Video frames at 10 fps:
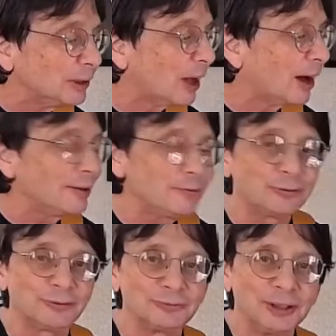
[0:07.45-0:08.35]

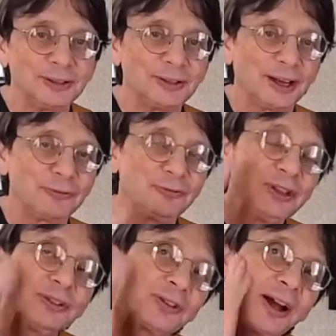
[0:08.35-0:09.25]
live. I
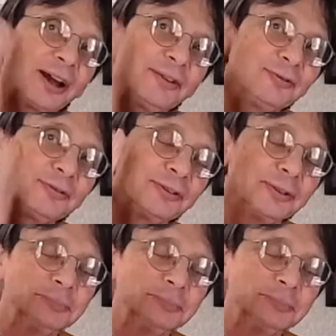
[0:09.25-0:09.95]
feel live.